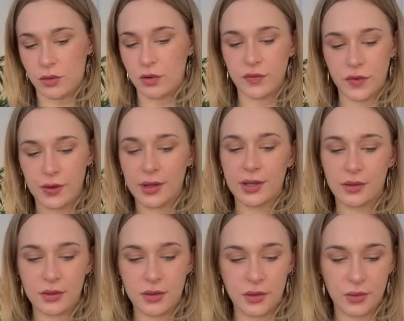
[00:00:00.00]
not very,
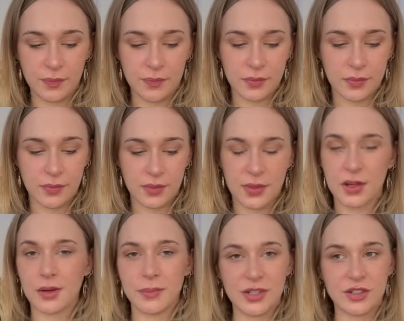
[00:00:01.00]
you know,
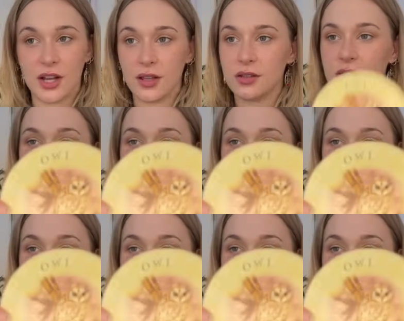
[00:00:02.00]
they're a bit jealous